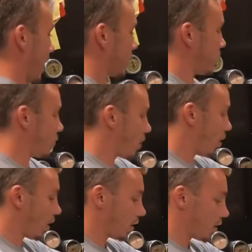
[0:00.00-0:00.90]
to
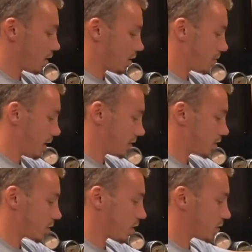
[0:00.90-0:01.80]
our mason
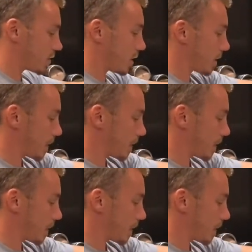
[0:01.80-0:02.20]
jars here.